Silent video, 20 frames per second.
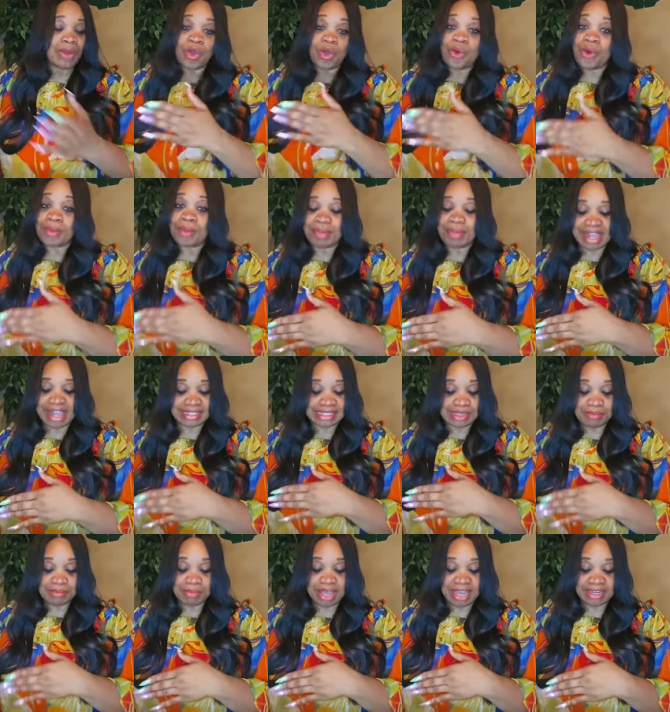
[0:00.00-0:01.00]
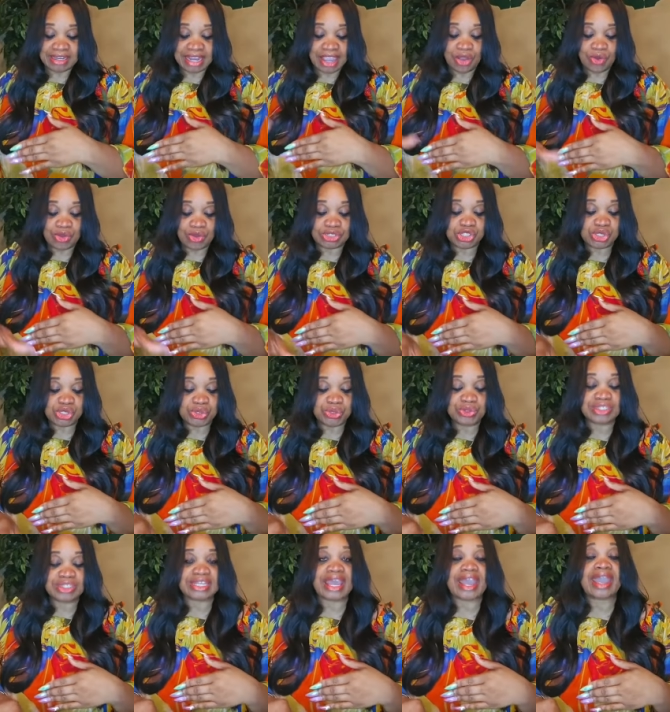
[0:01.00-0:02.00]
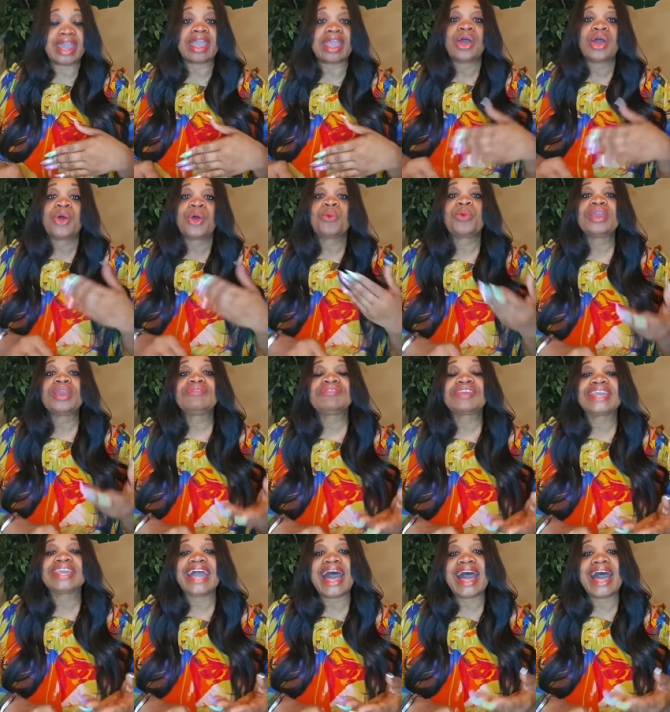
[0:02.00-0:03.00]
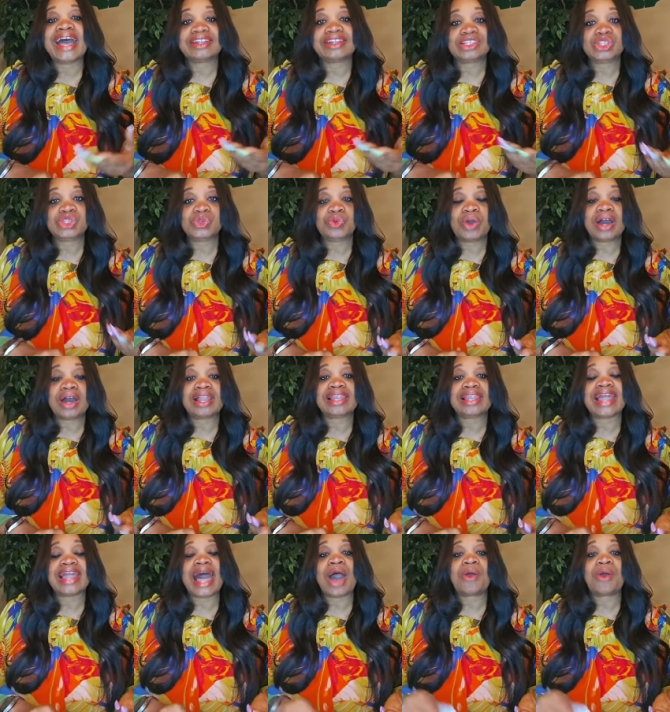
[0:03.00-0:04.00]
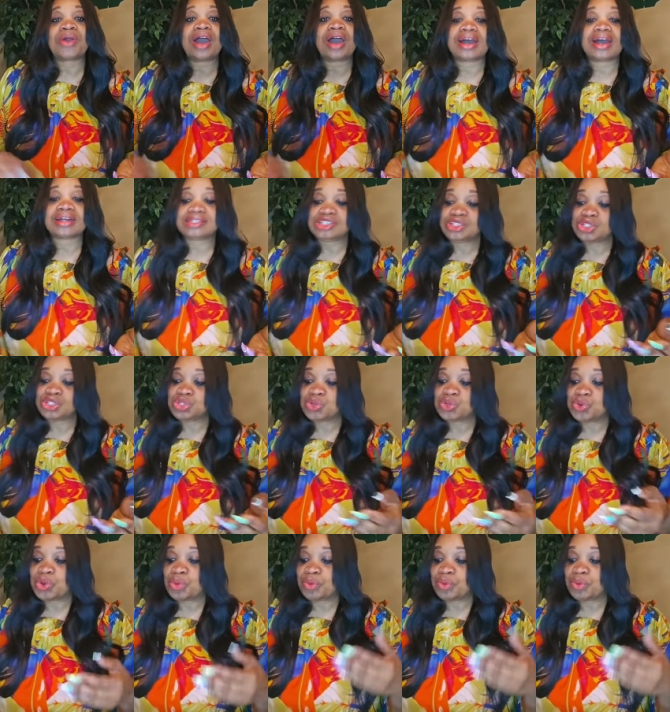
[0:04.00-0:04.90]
Going back to Monday on Tuesday, we've got to allow God to do it.